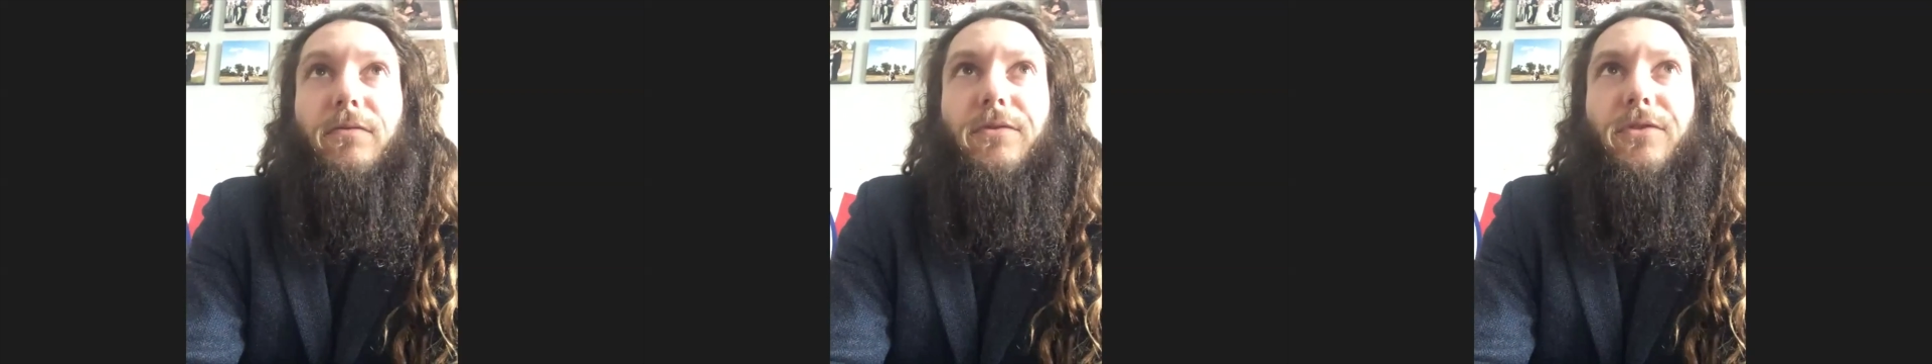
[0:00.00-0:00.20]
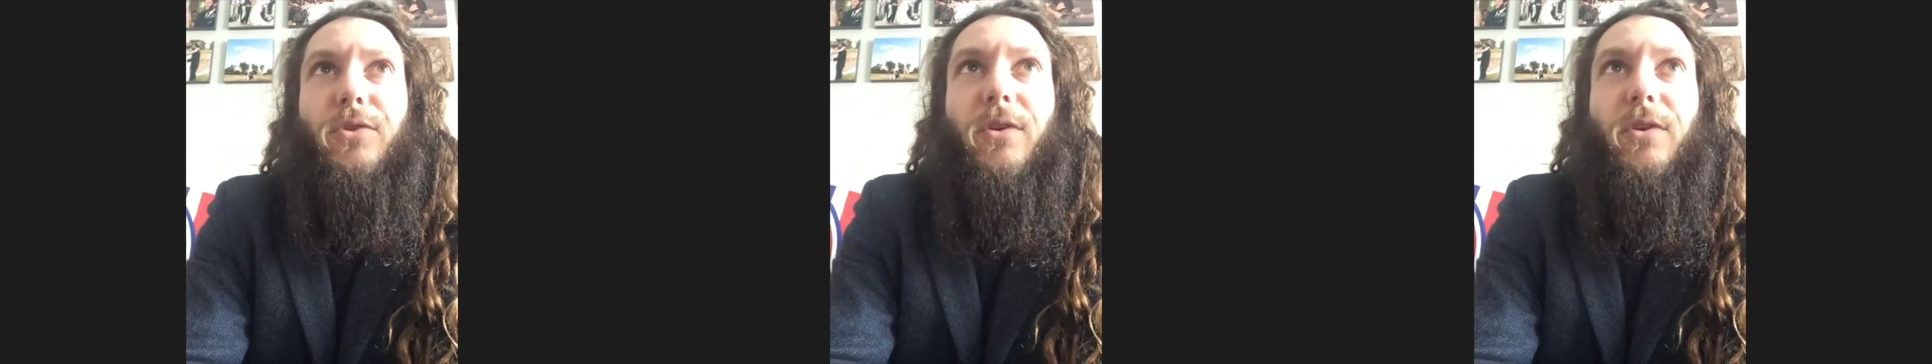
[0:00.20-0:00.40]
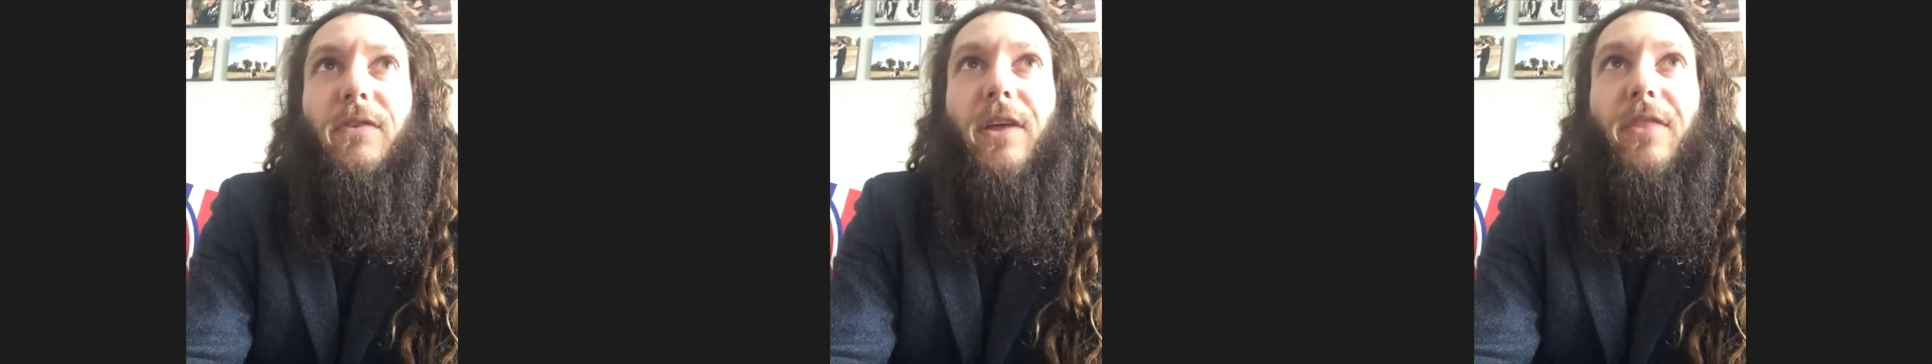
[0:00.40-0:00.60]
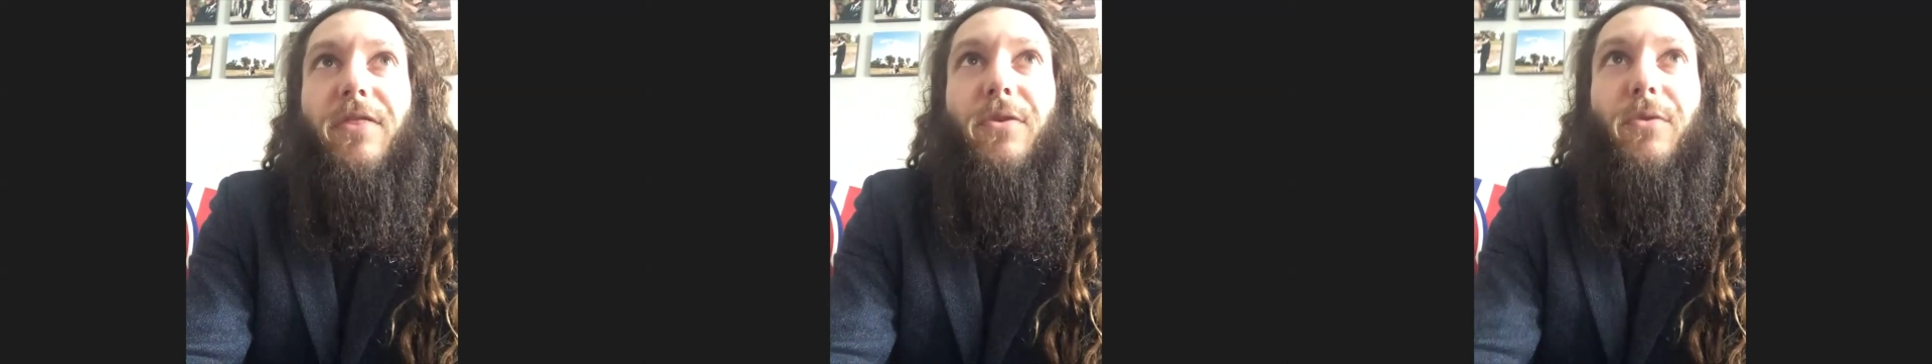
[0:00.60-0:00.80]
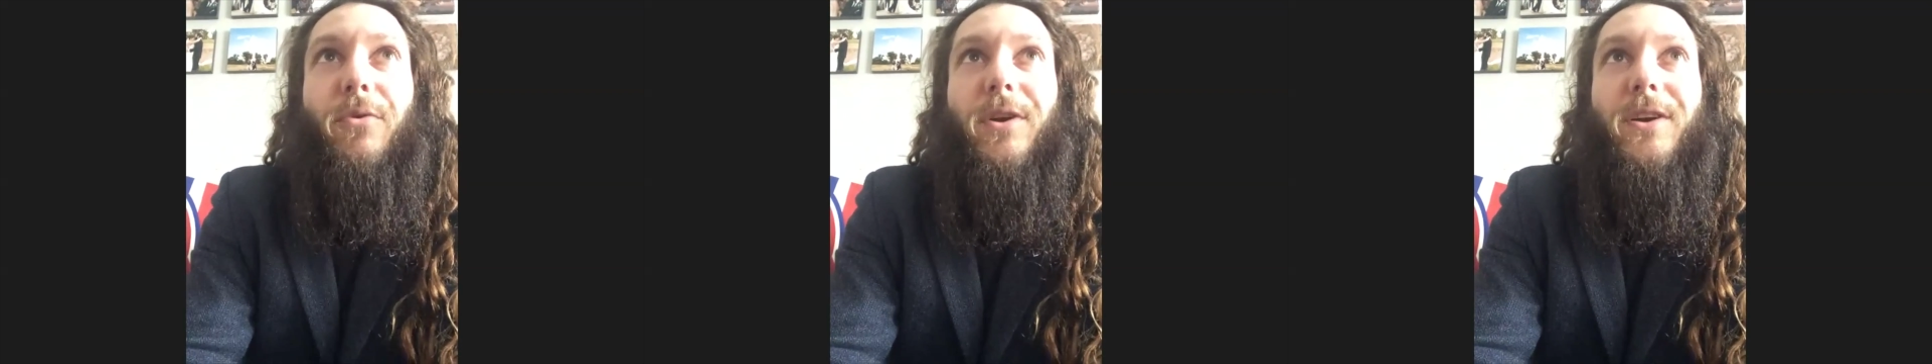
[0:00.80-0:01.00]
sort of
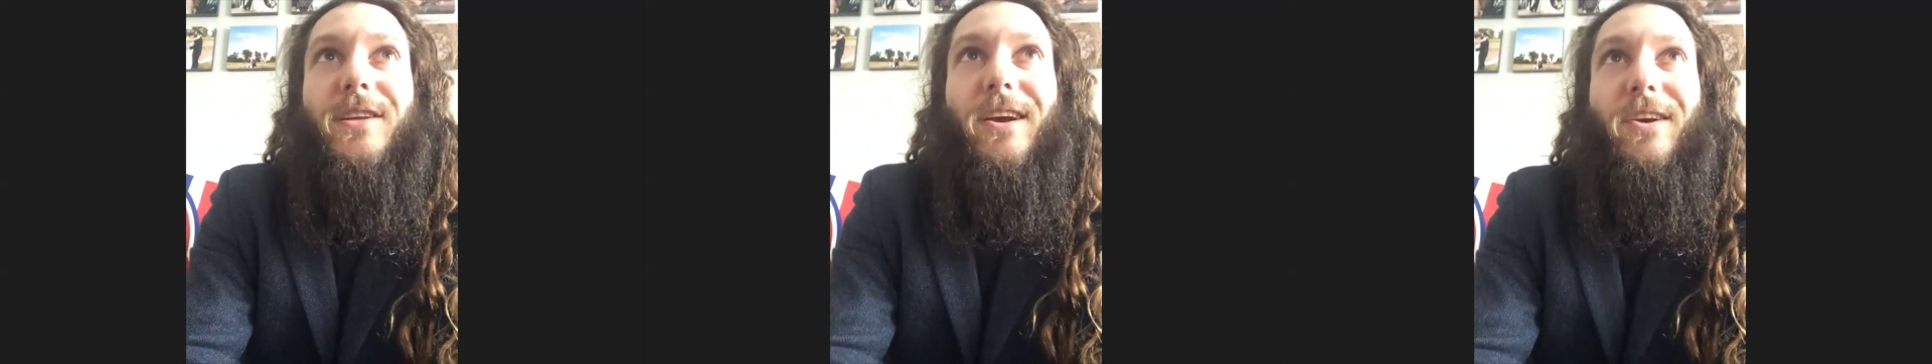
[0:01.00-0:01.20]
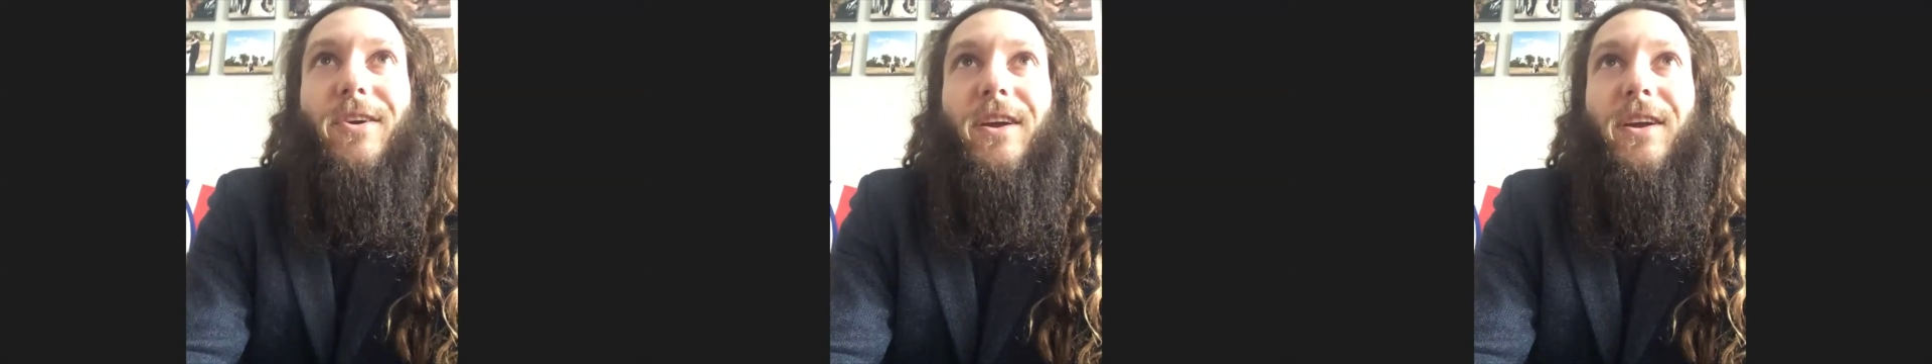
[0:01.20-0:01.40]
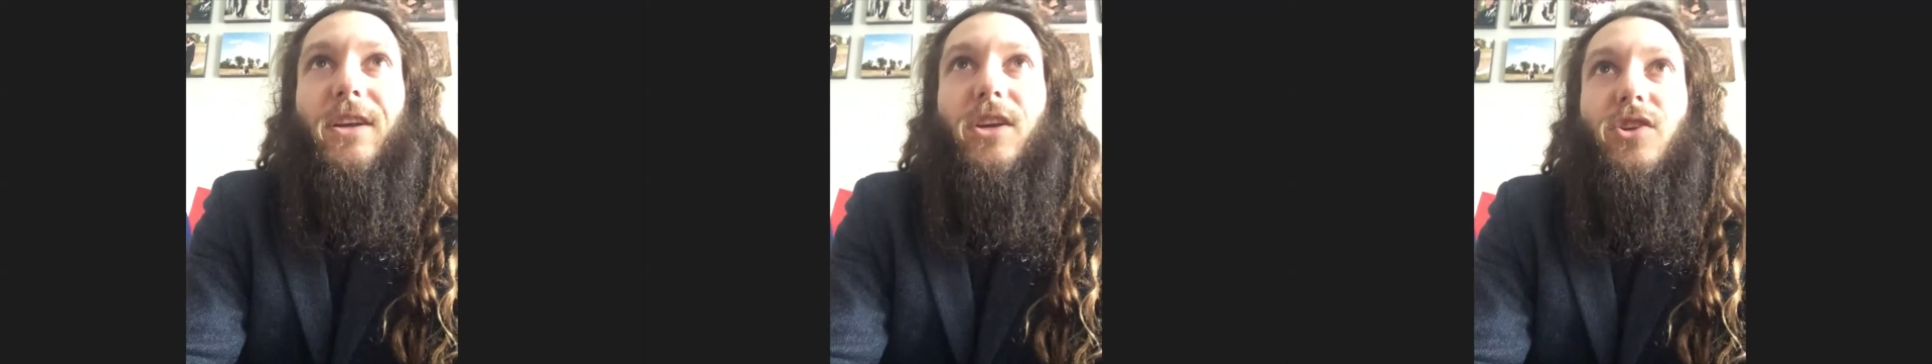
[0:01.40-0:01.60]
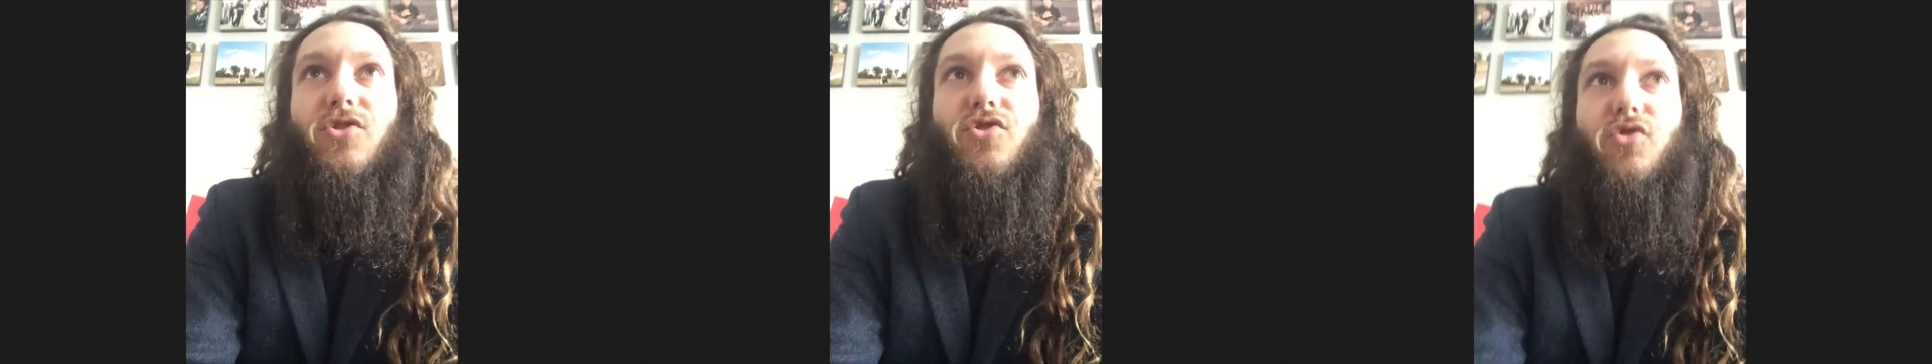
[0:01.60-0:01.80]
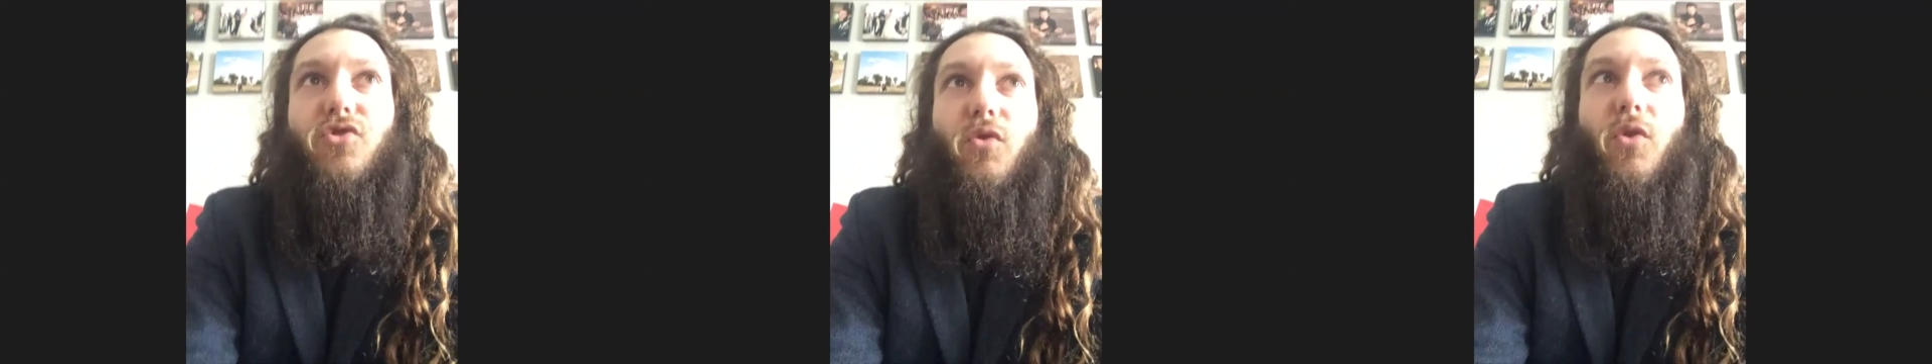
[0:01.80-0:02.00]
authoritarian
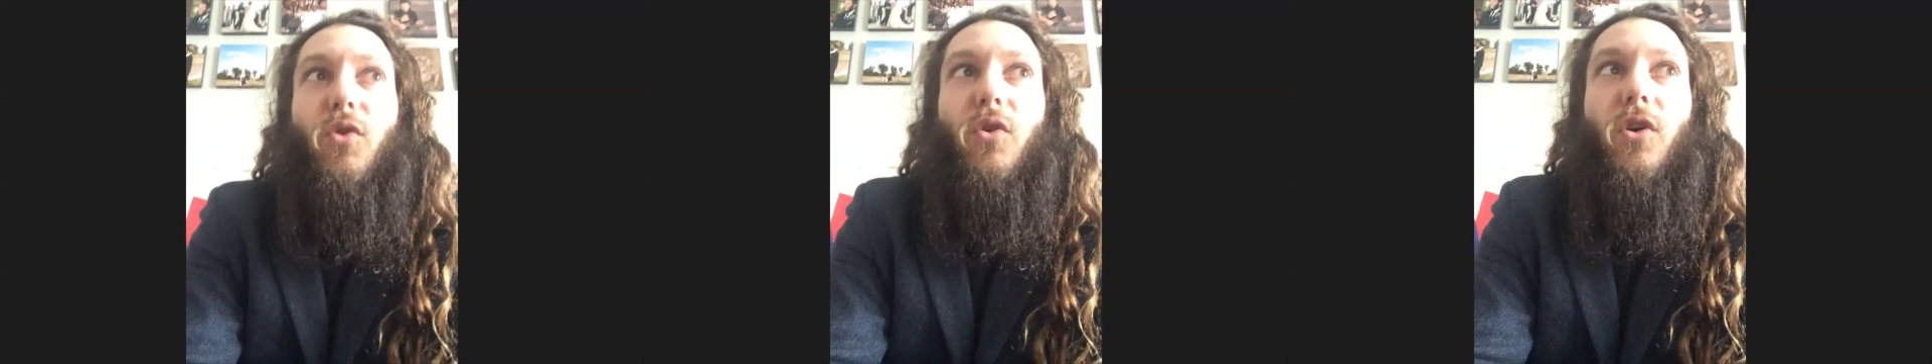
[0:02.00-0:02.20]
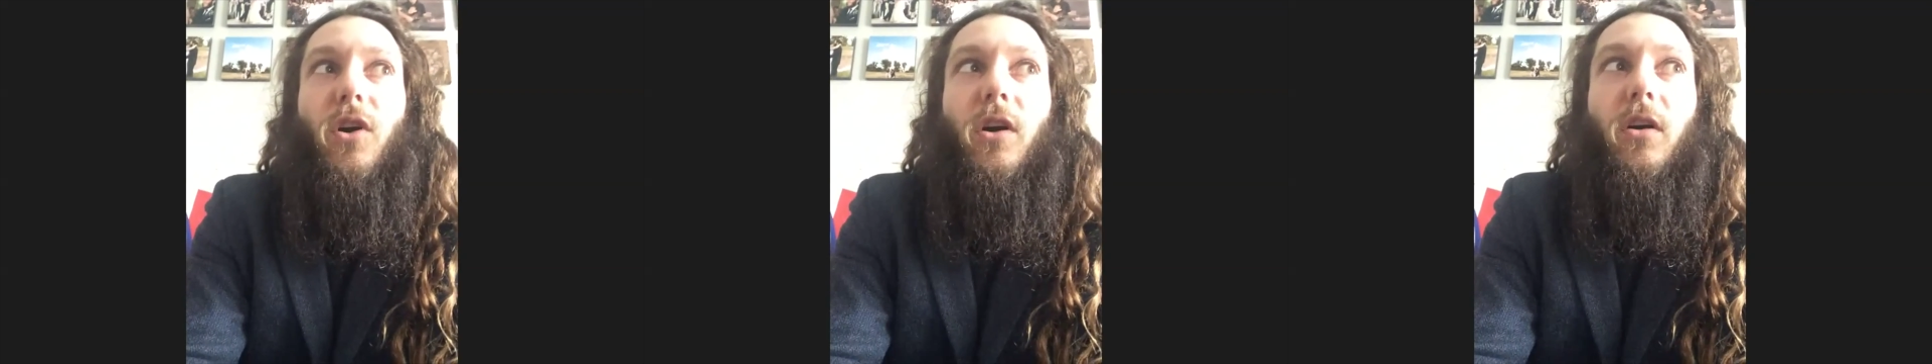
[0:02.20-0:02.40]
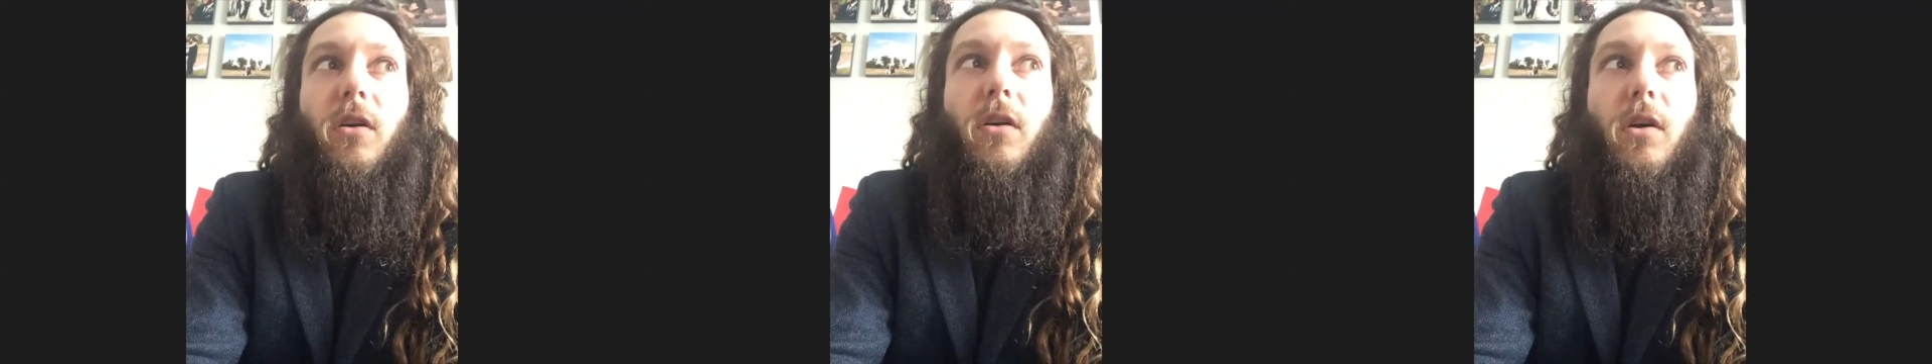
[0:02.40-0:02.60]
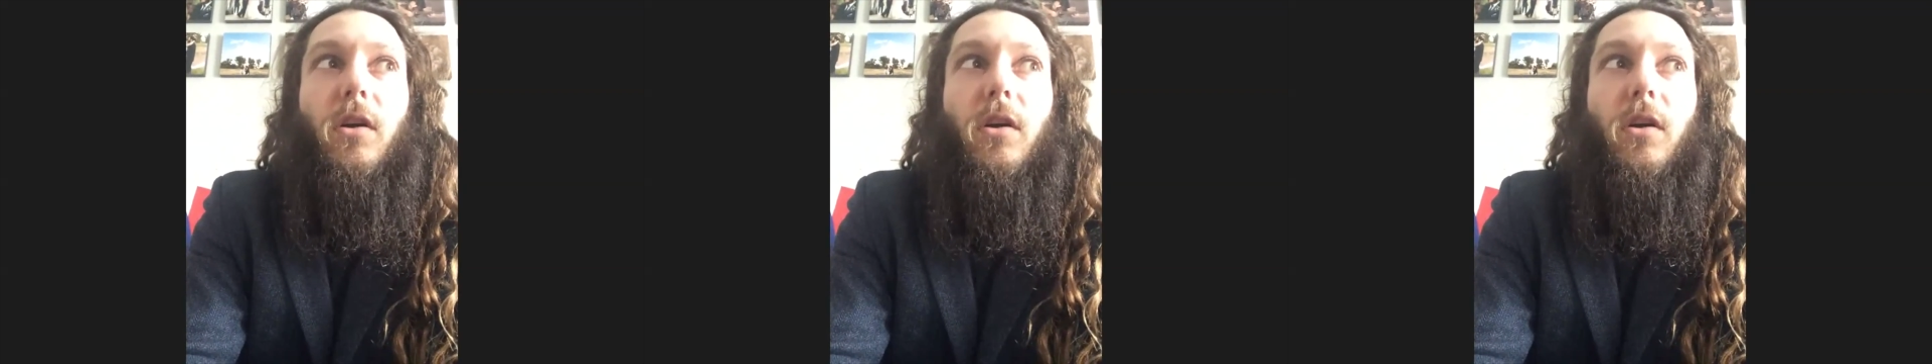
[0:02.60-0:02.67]
control.